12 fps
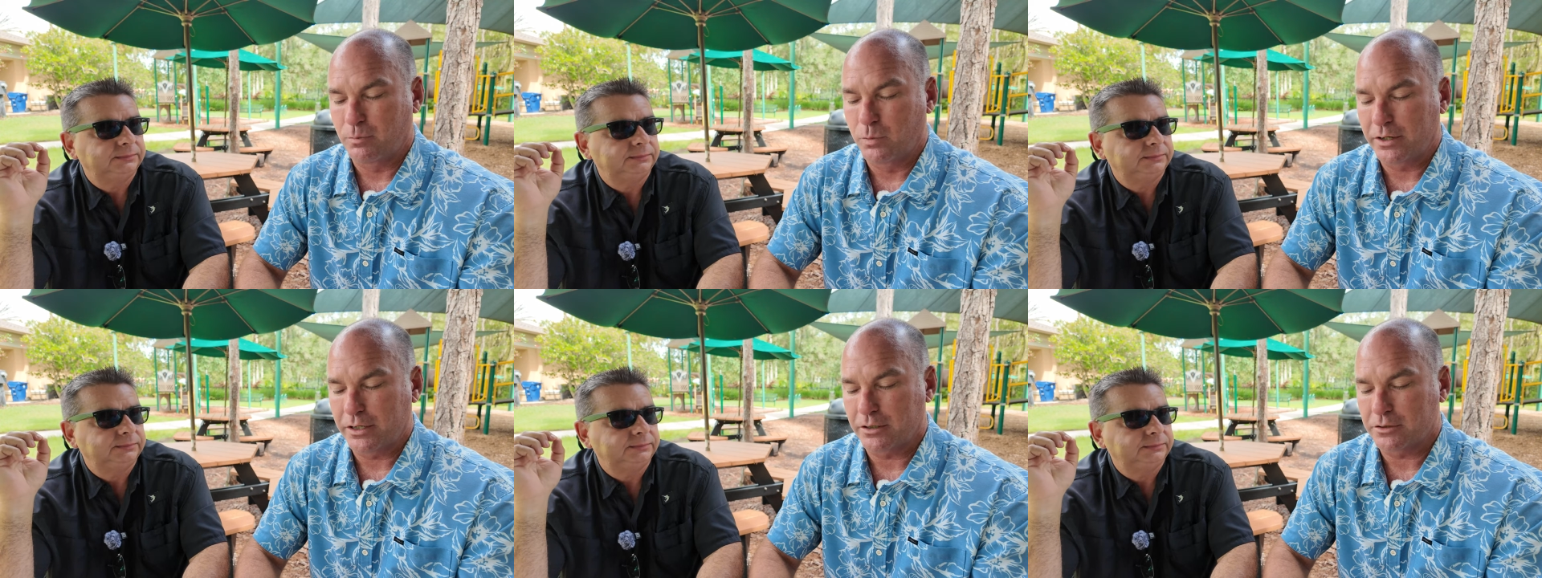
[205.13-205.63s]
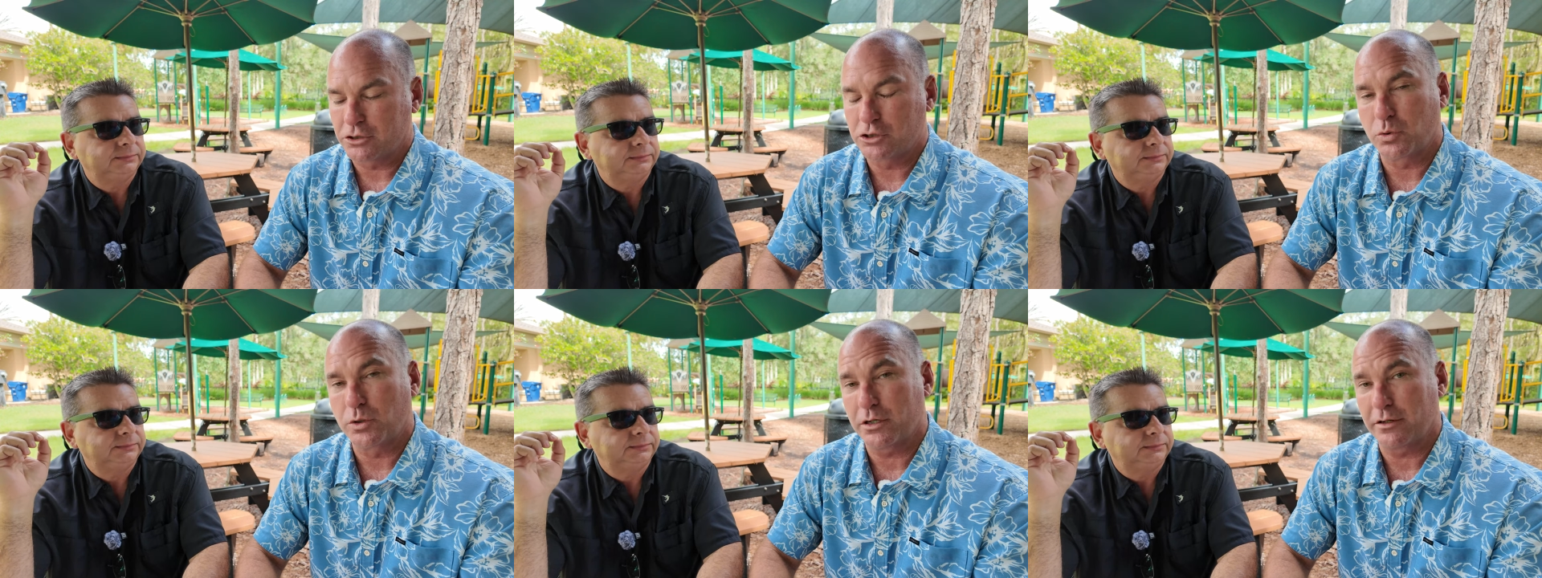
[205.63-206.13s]
Speaker 1: We're
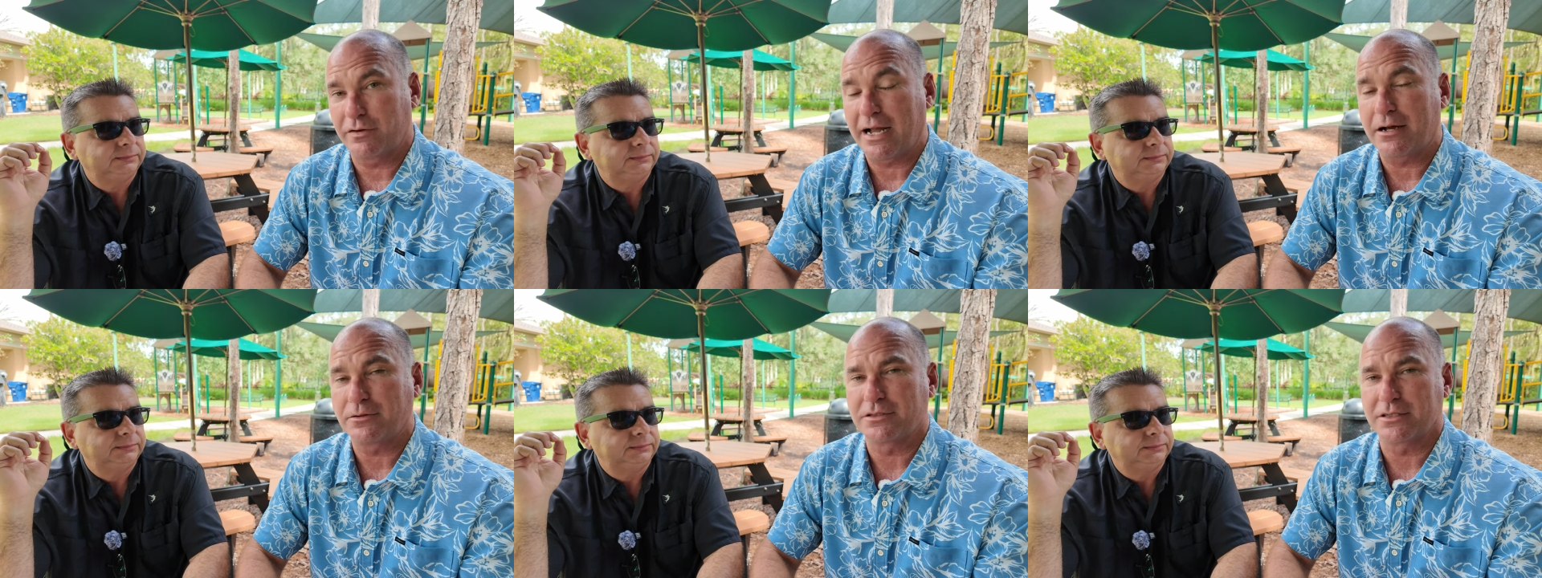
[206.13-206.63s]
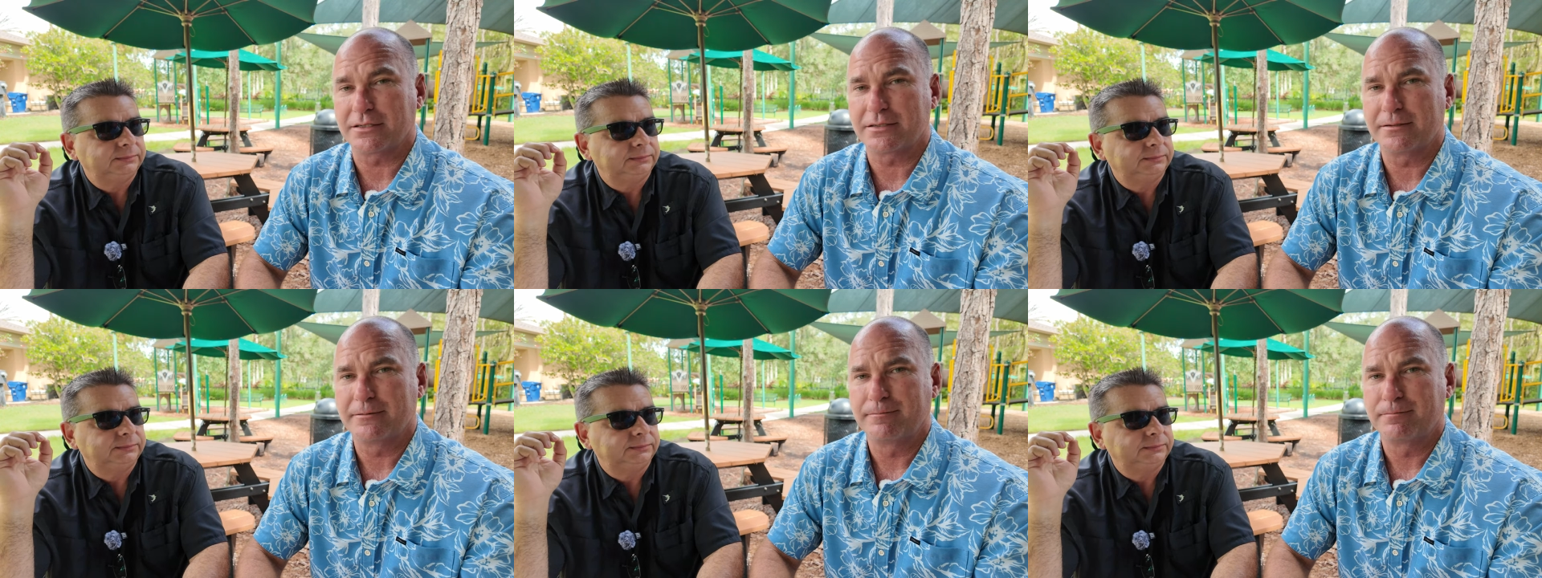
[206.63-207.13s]
short of
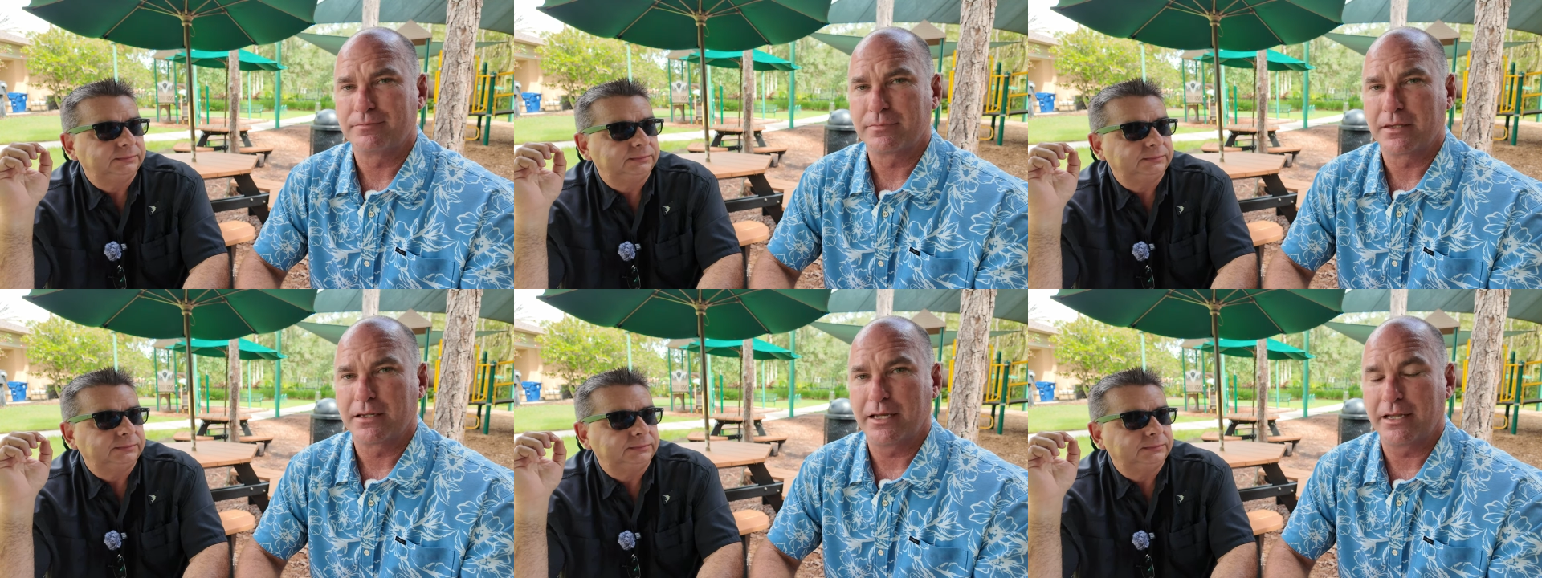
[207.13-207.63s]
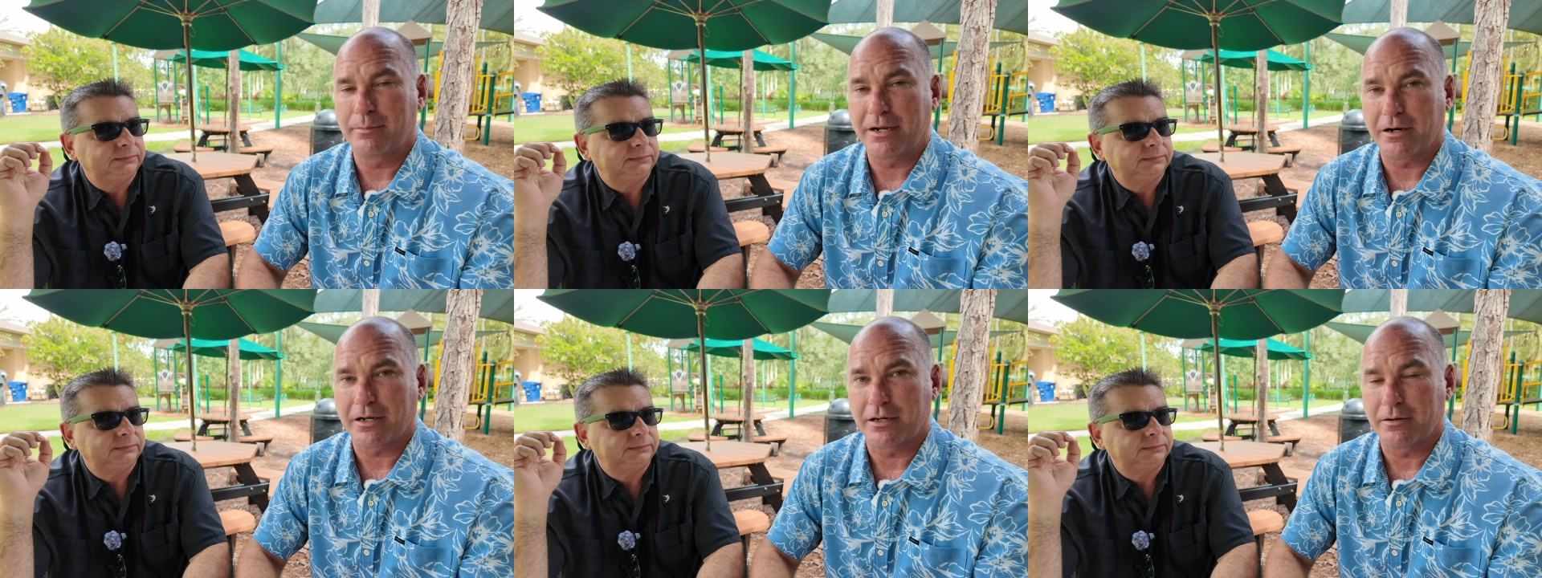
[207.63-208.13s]
houses in
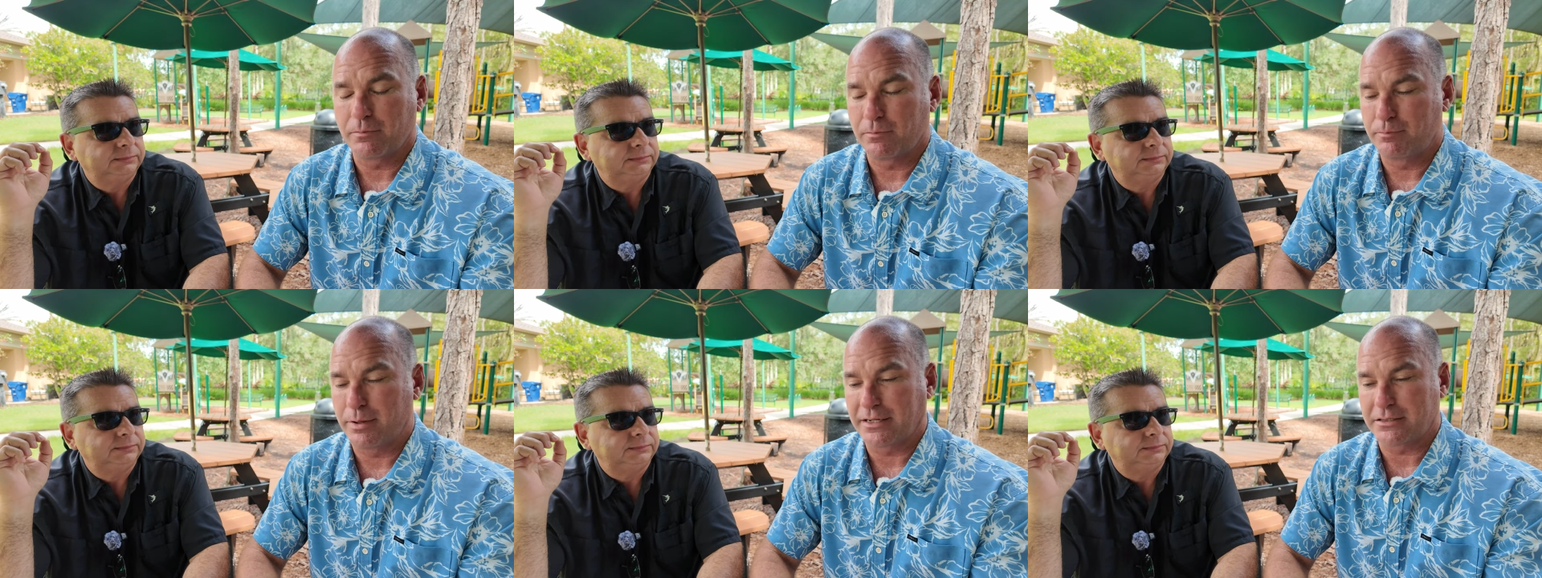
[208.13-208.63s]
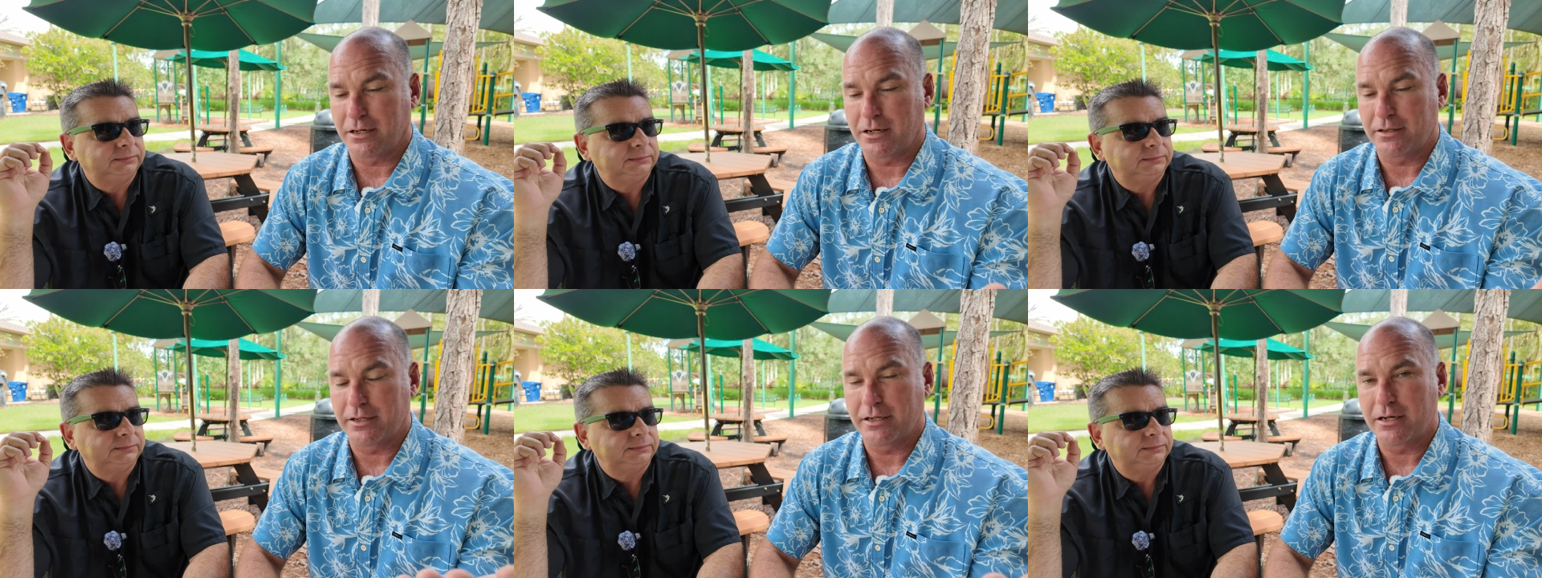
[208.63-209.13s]
America based
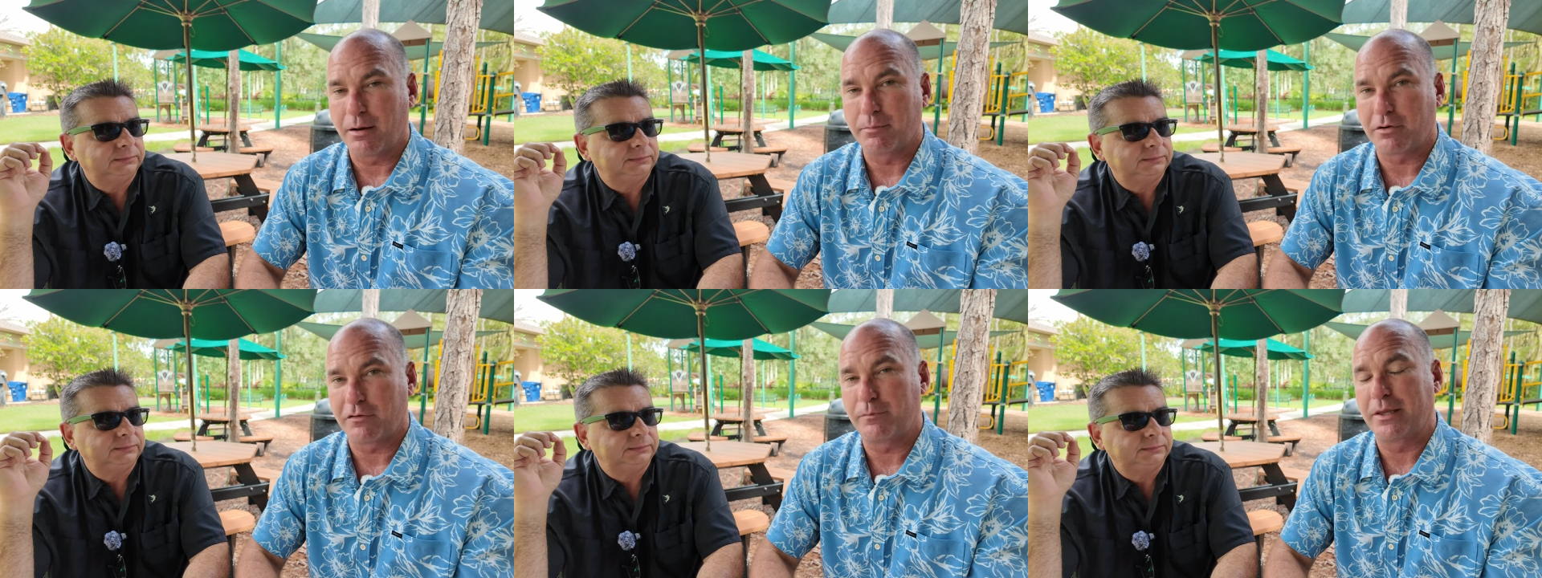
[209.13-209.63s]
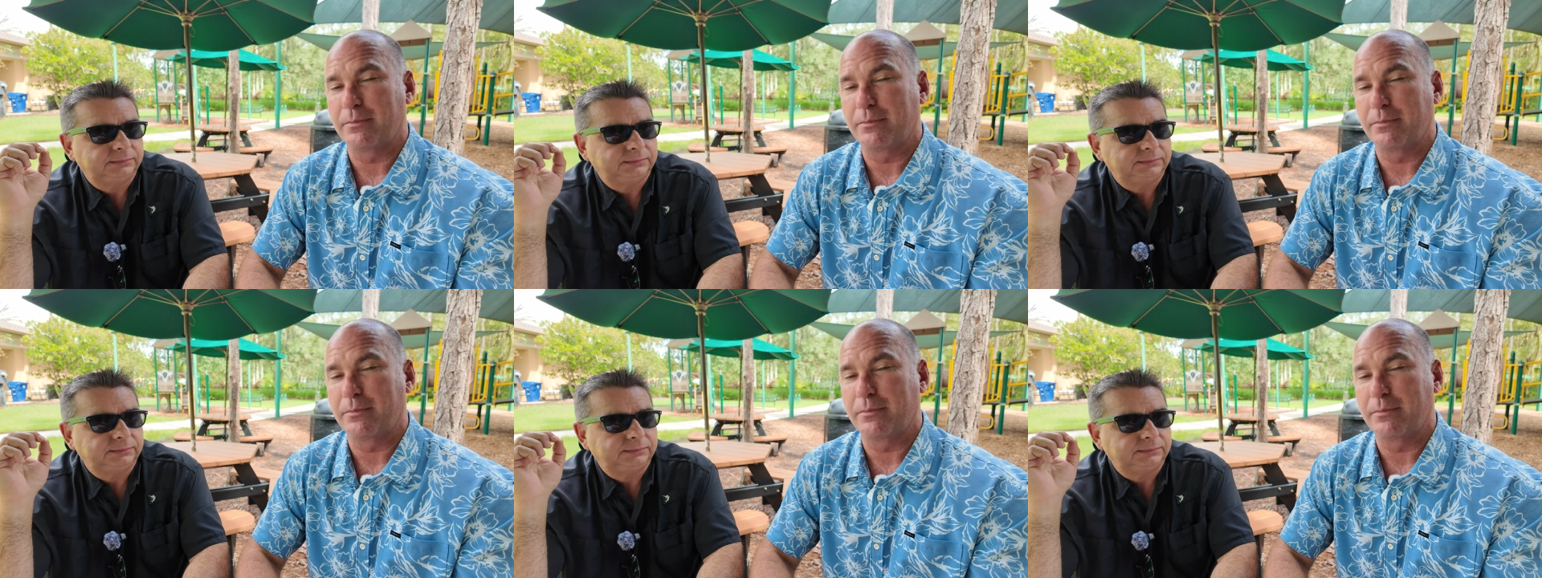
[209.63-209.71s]
on the number of